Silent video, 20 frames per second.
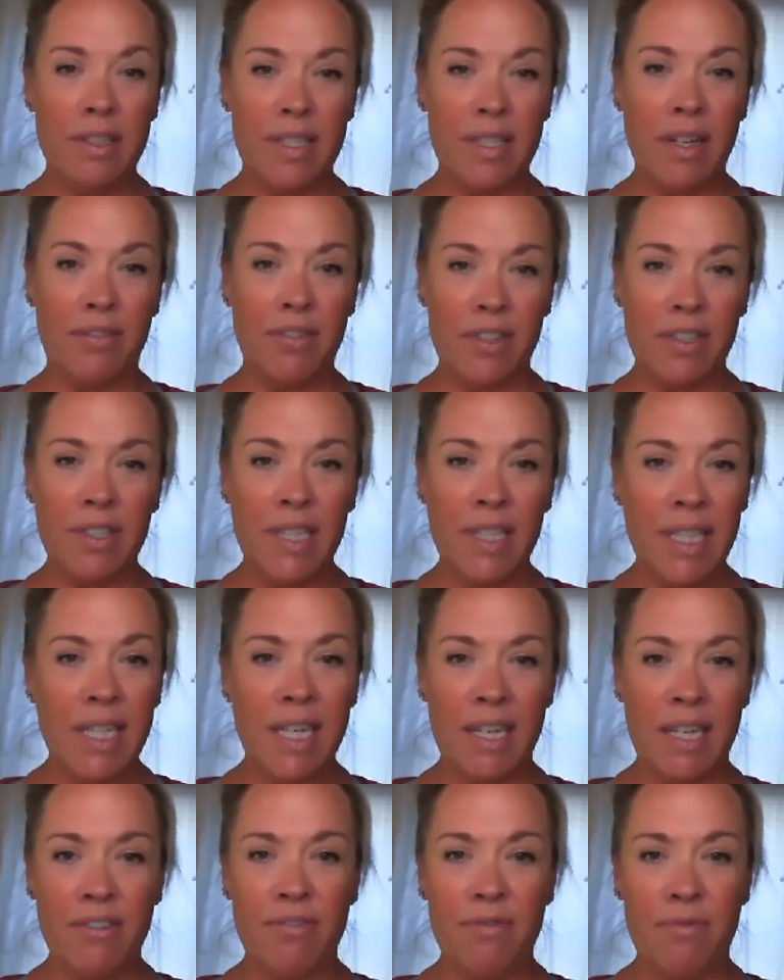definitely,
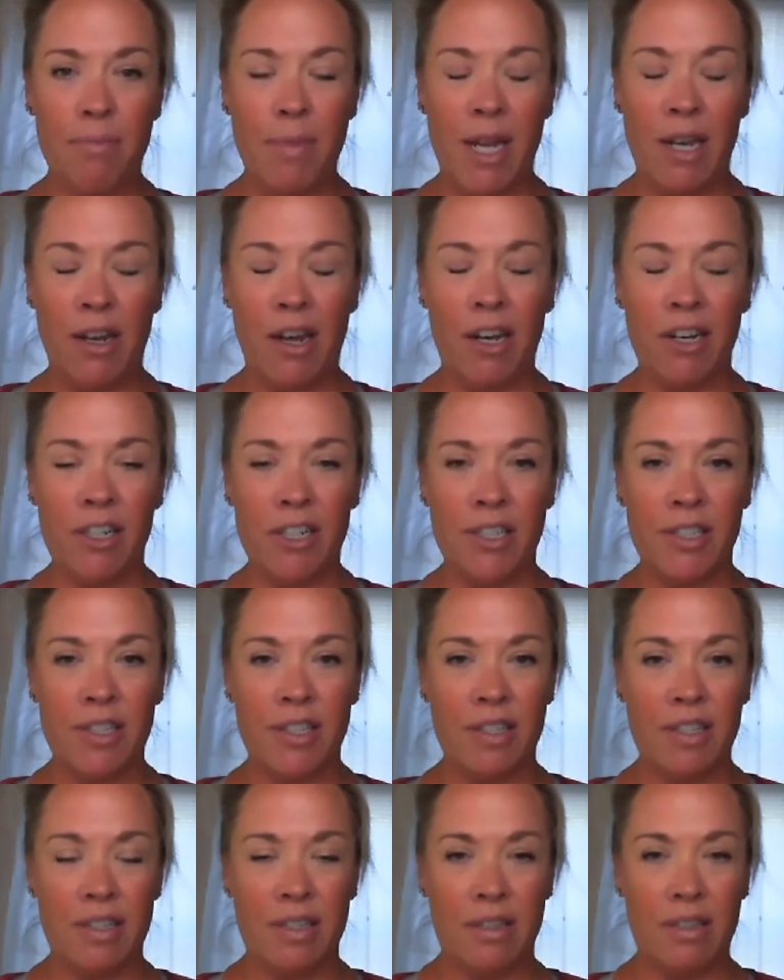if my
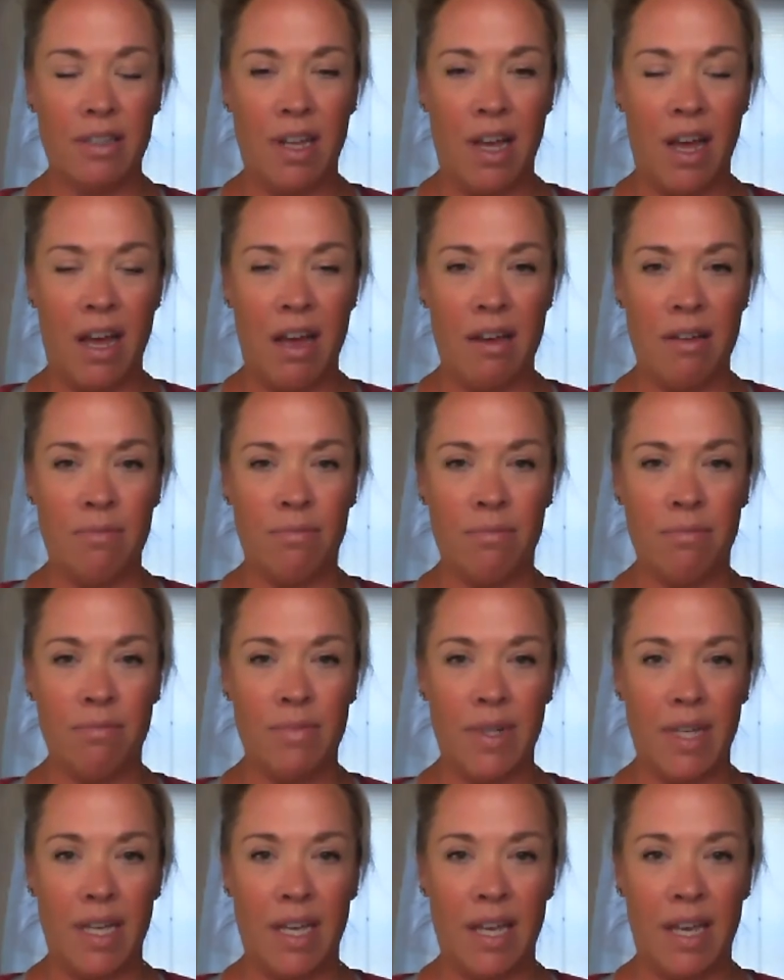daughter's,
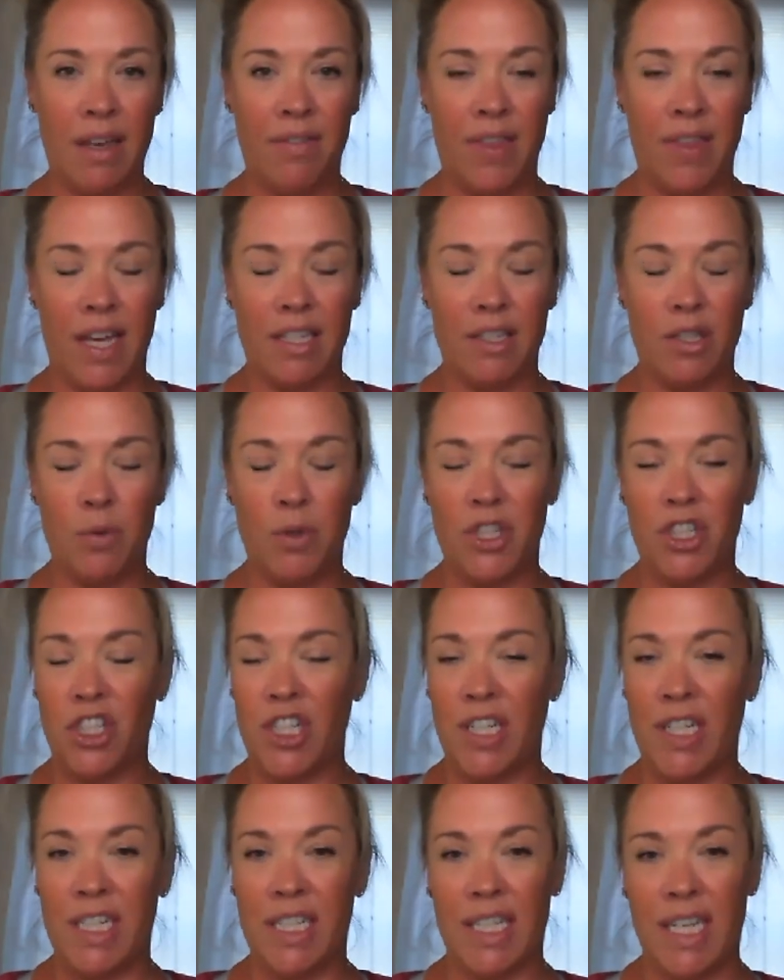if that's what
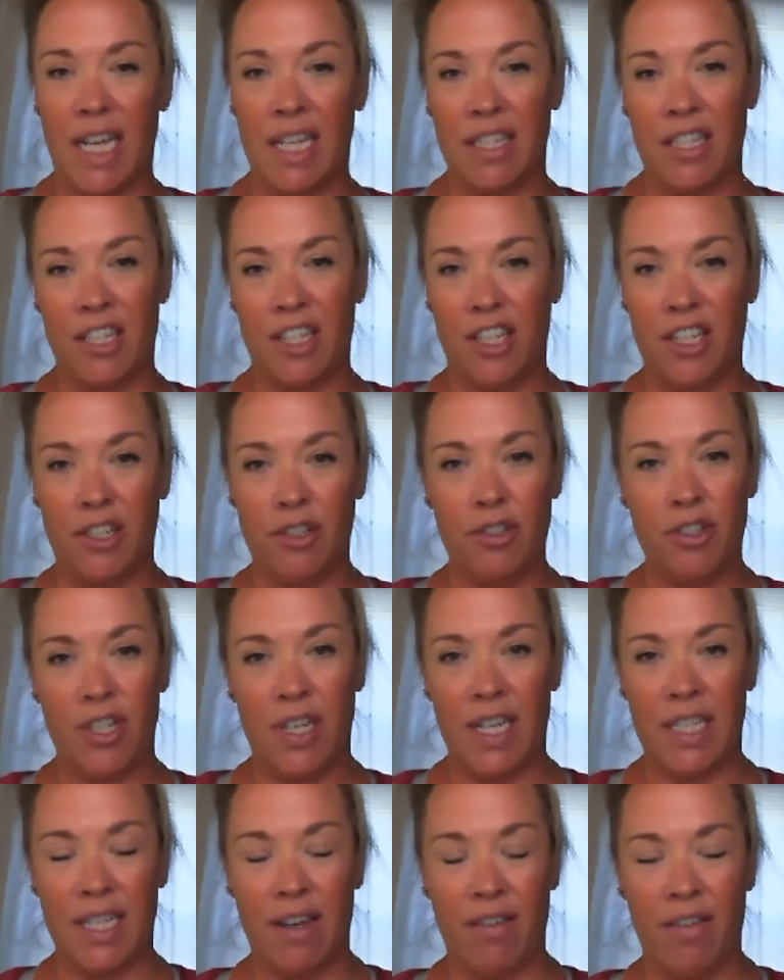she decides to do. She
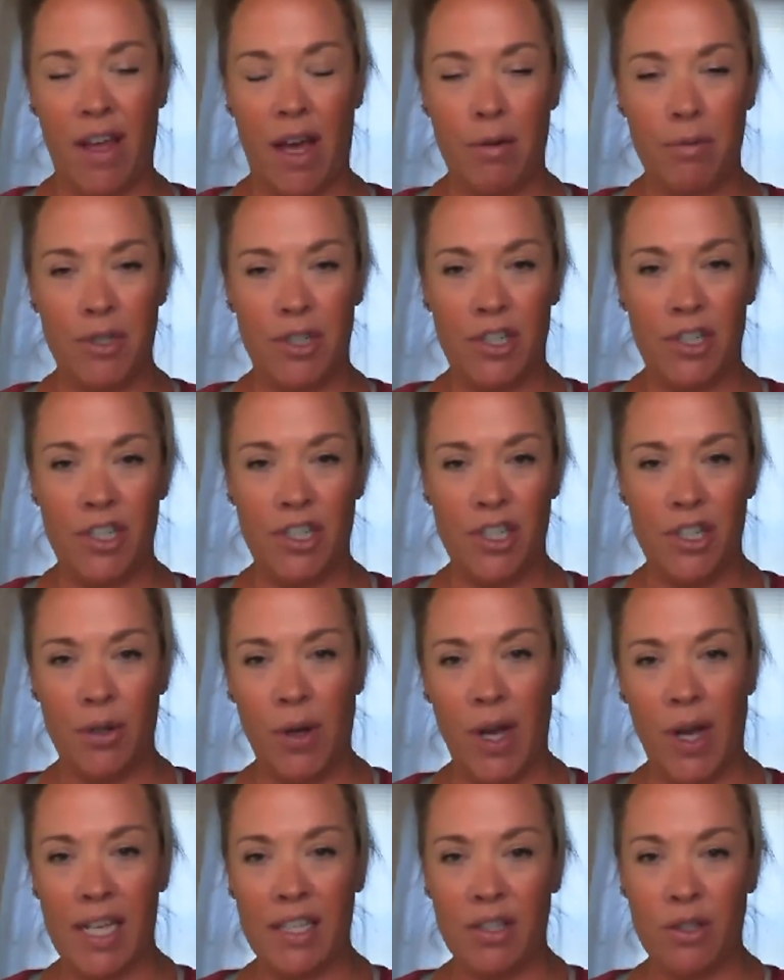does have the option to do
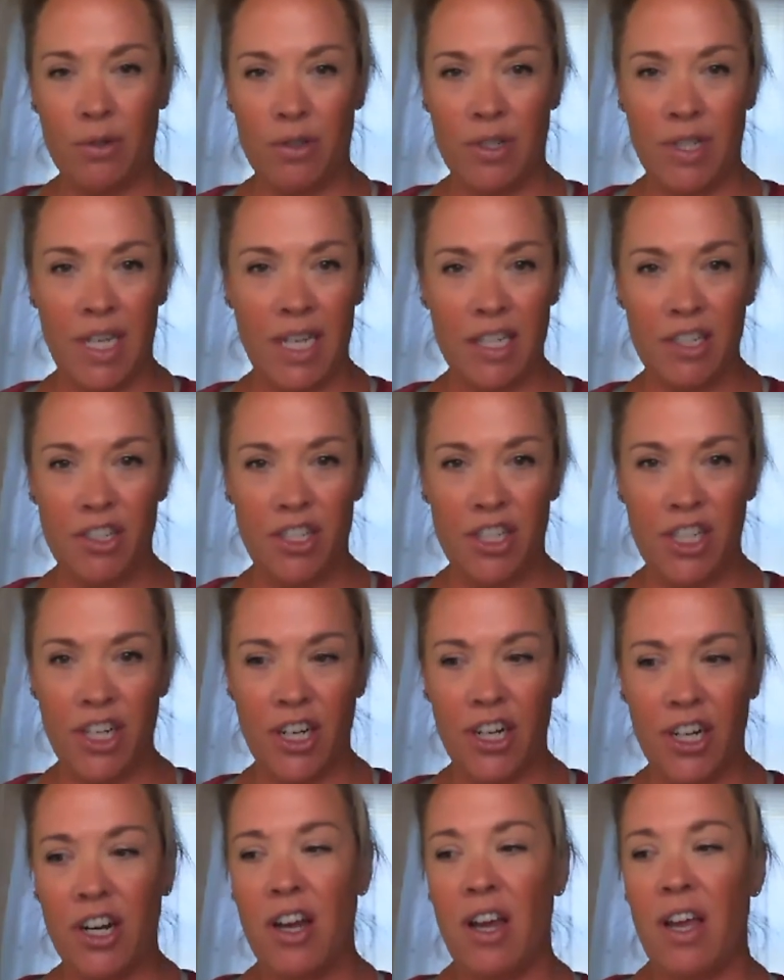high school next
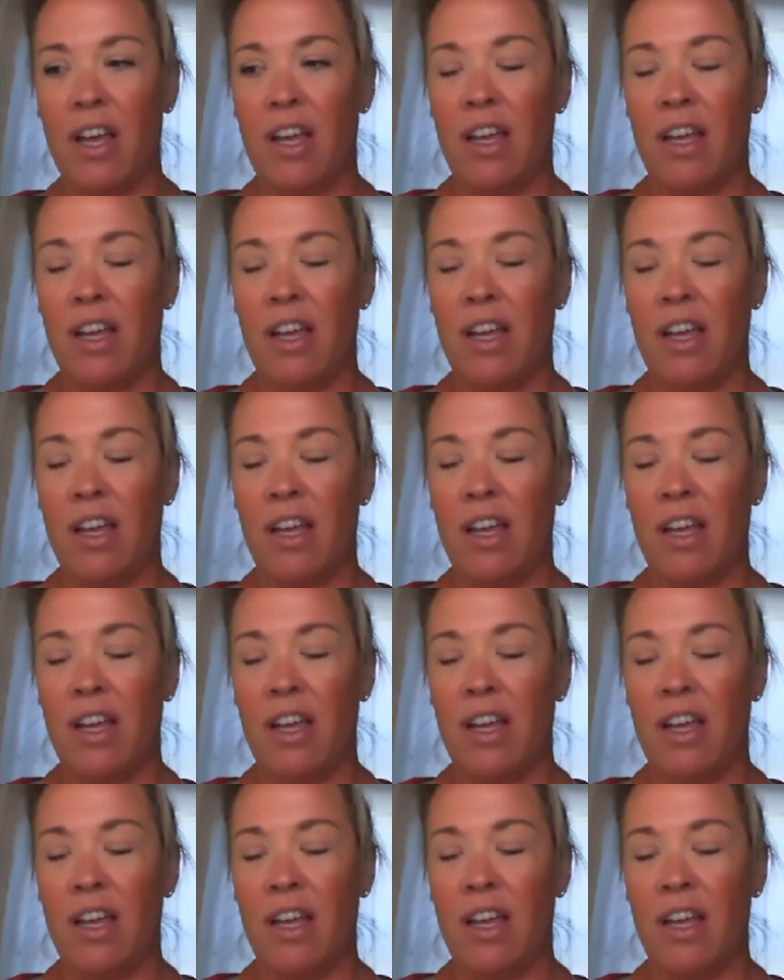year.